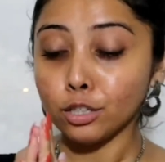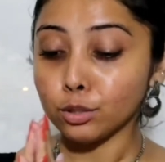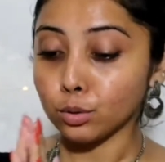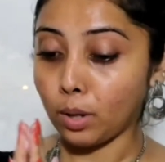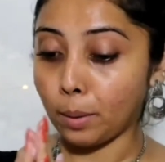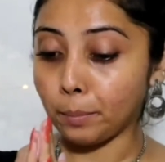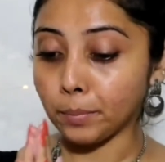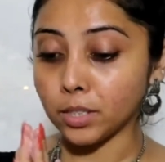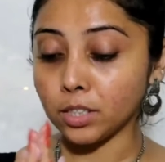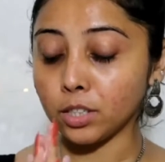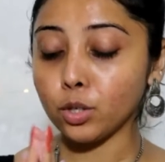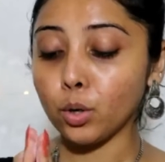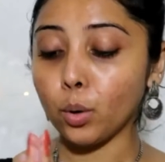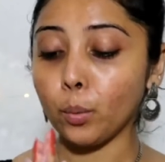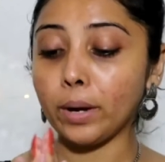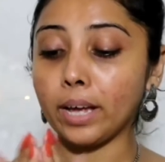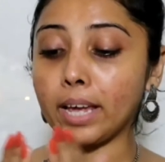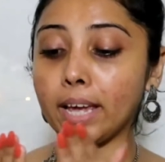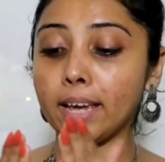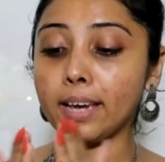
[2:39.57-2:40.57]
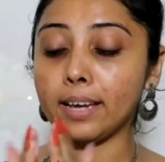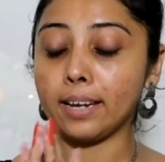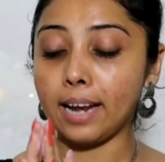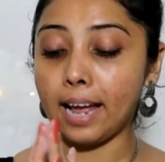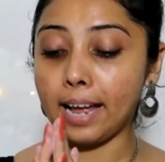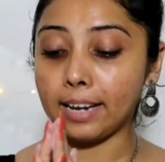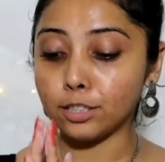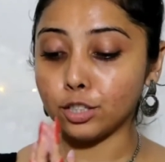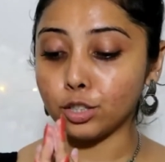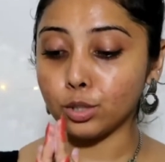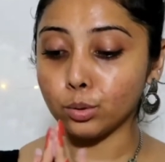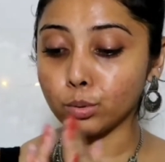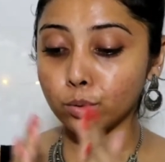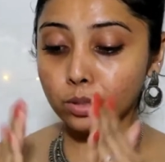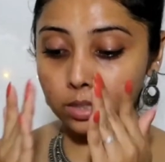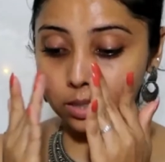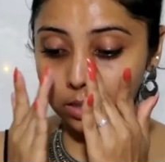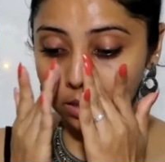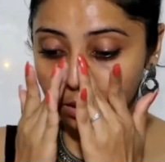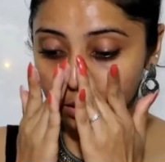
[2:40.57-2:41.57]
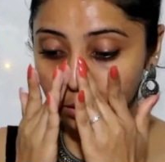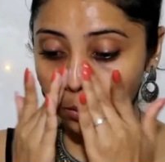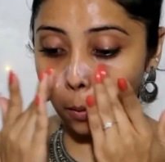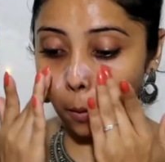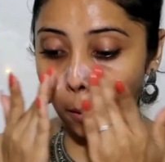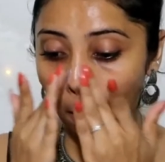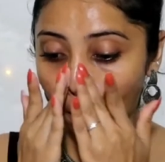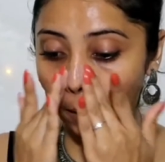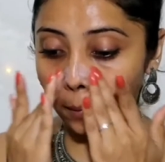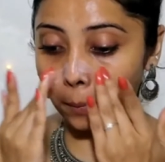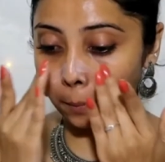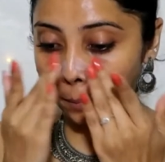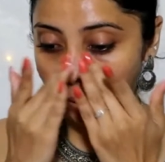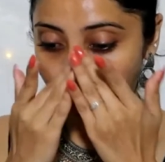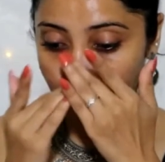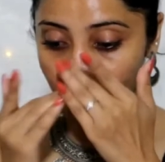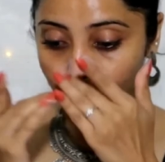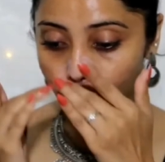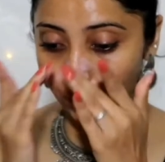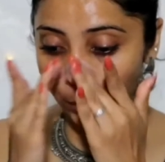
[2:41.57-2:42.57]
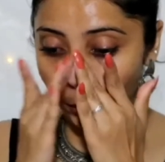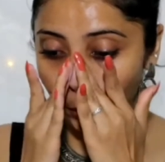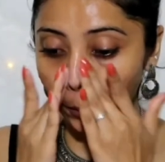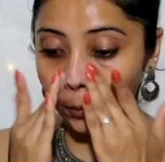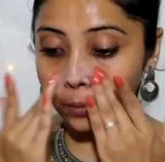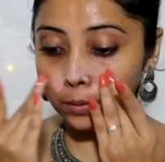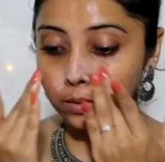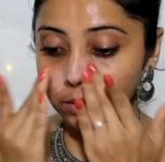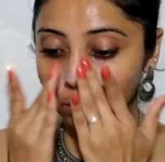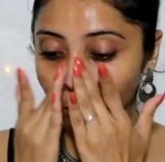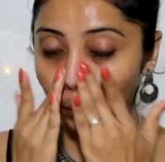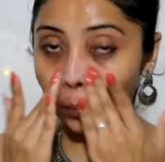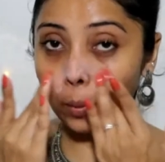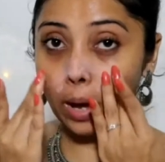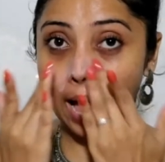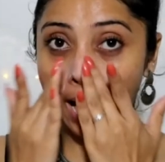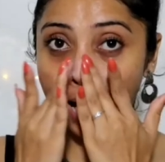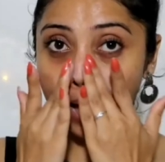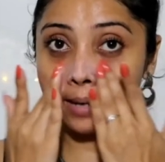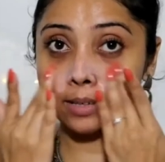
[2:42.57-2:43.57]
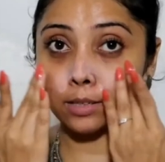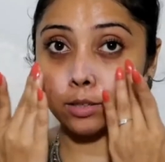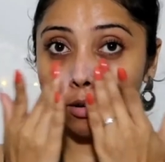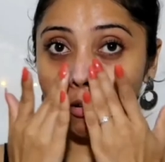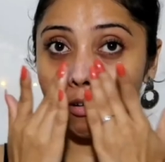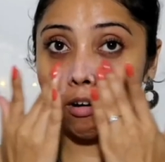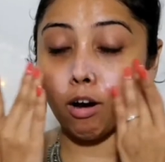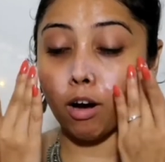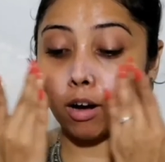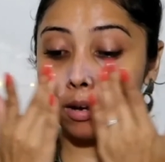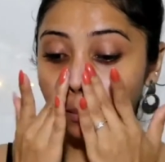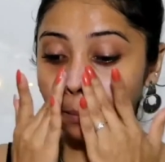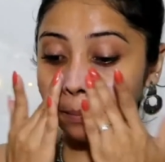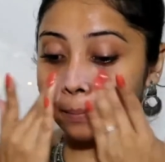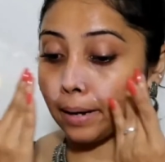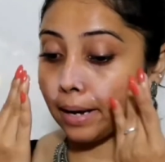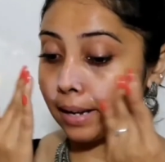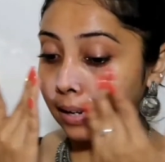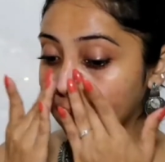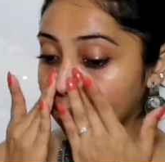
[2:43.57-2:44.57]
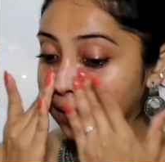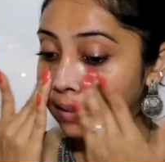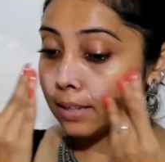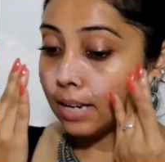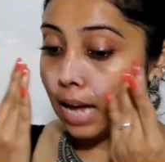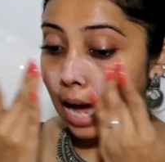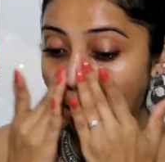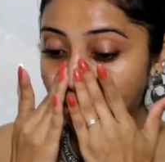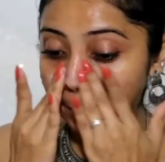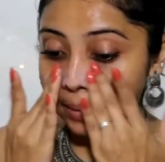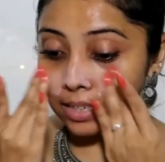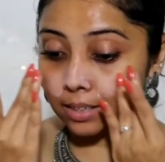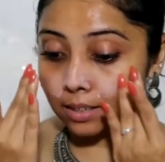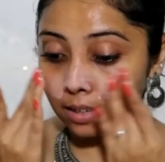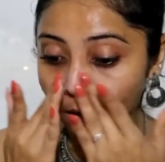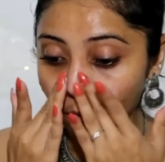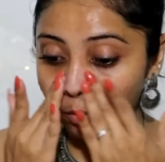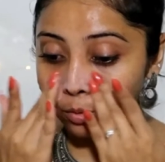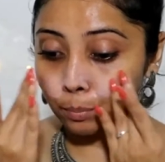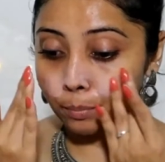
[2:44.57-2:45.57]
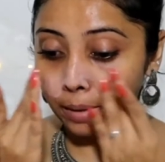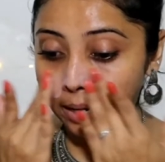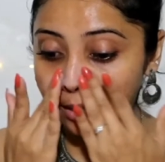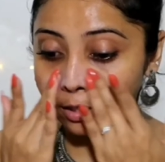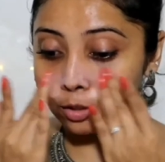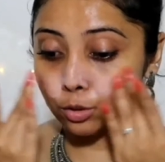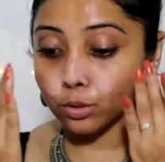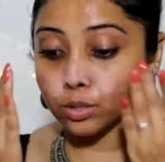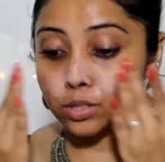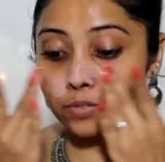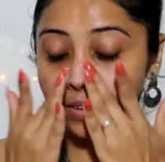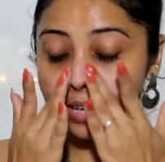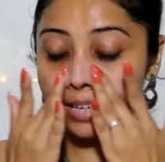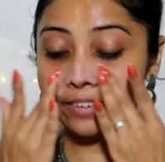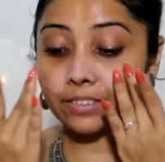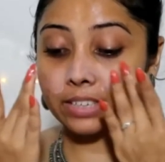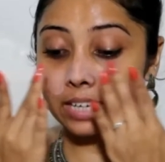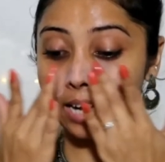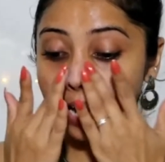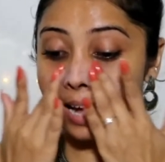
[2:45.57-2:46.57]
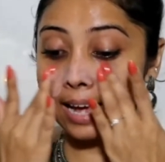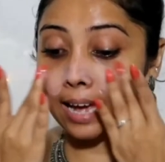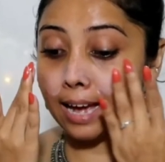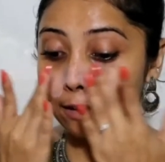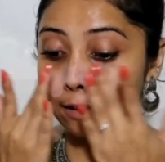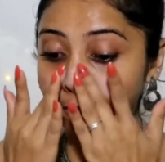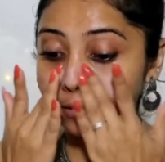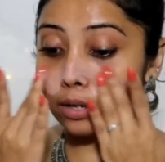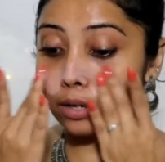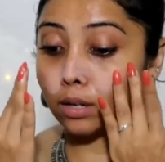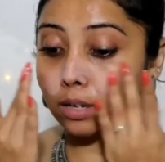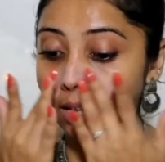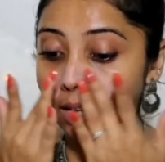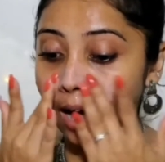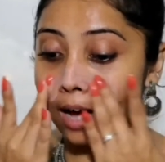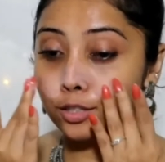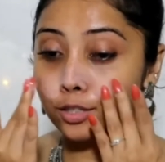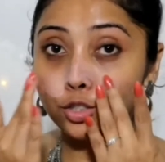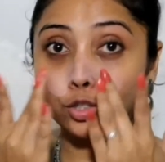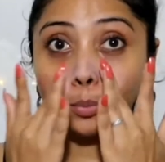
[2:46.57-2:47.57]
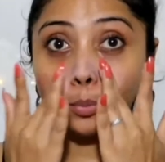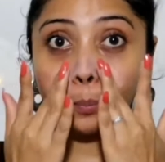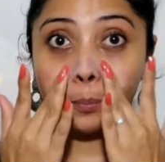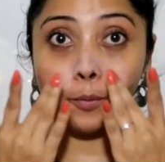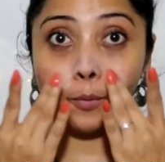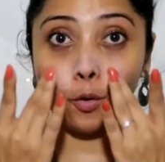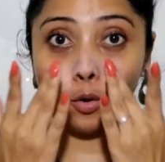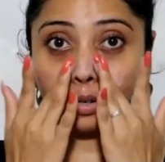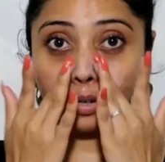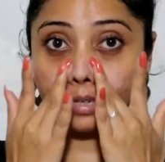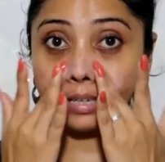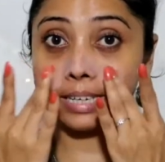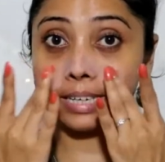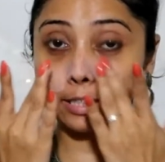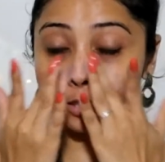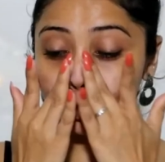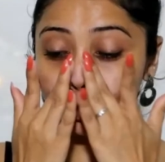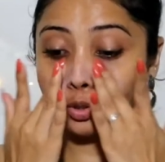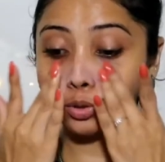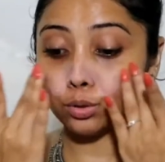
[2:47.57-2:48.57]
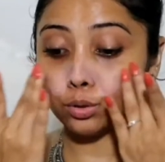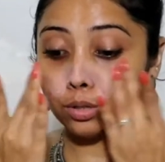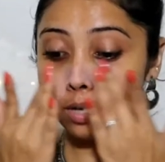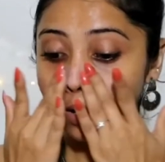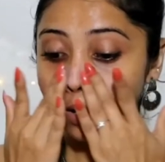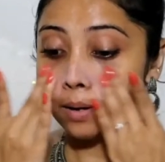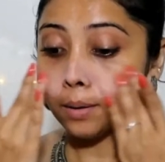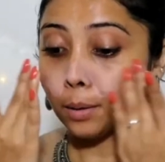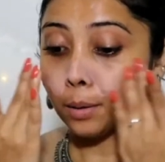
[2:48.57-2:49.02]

So I'm gonna go ahead and use this on my nose and on my, around my nose, wherever I have large pore issue.